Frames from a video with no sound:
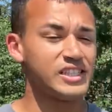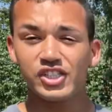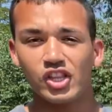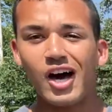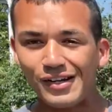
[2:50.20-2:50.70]
There's
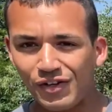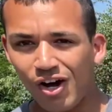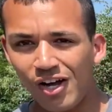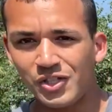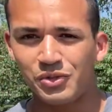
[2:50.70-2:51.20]
a lot of
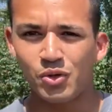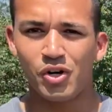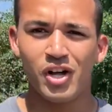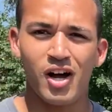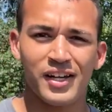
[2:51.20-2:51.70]
cons with
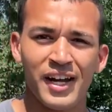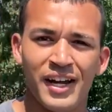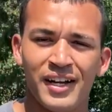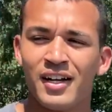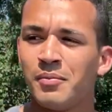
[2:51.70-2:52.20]
door
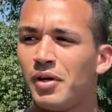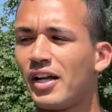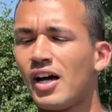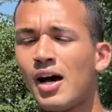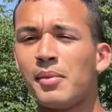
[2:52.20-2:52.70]
knocking, but
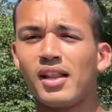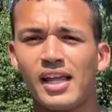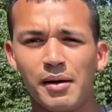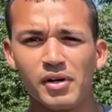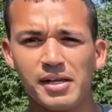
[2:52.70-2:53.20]
uh, I'm gonna
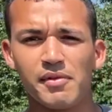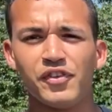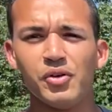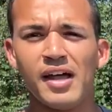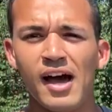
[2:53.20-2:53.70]
I'm gonna name a
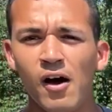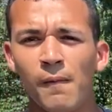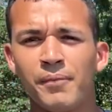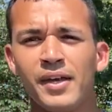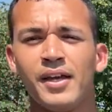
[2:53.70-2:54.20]
few
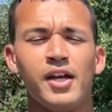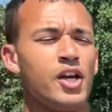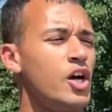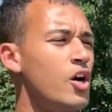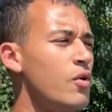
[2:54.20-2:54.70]
now.
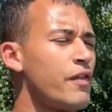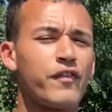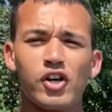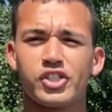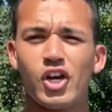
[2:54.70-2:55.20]
Oh, the
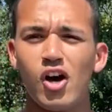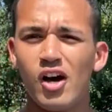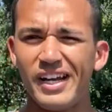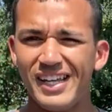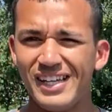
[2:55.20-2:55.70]
first
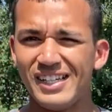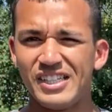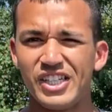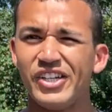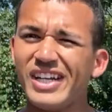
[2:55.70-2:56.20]
con
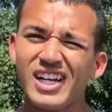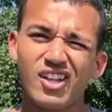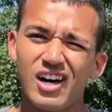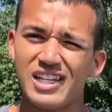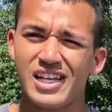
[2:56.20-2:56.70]
is you need a
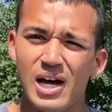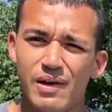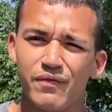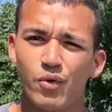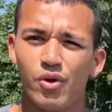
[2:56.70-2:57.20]
lot of
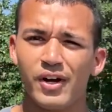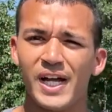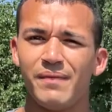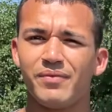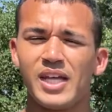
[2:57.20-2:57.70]
time for
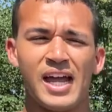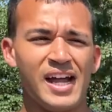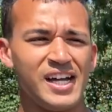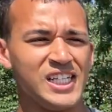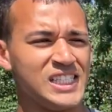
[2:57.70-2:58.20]
it,
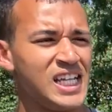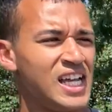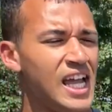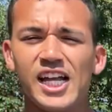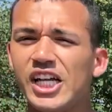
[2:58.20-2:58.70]
and
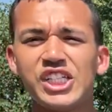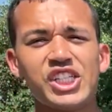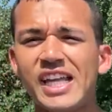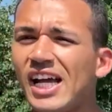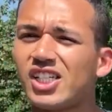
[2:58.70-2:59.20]
it, it
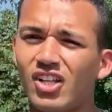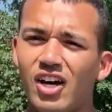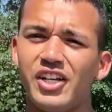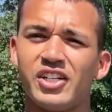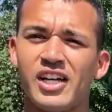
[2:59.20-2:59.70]
just takes a
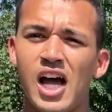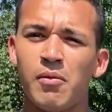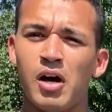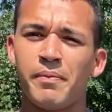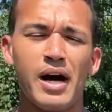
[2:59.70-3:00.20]
lot of your time up.